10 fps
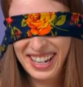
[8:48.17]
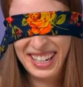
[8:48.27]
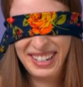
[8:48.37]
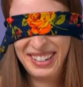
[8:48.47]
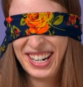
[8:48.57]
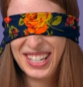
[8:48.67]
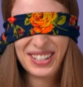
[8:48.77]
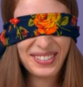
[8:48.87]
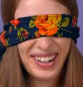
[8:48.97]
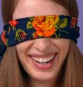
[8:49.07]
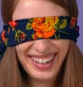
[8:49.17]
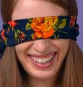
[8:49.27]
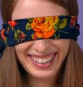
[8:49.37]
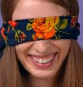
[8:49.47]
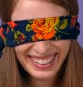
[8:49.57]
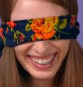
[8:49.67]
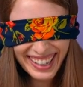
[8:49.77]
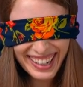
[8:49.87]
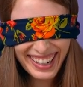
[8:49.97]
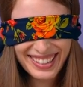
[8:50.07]
I'm just waiting.
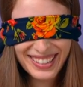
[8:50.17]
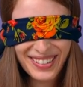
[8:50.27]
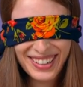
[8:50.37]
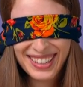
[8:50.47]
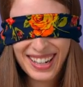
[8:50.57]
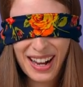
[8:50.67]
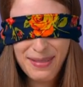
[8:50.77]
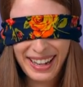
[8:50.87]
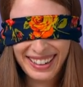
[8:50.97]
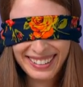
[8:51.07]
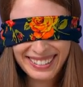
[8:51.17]
I know it's coming.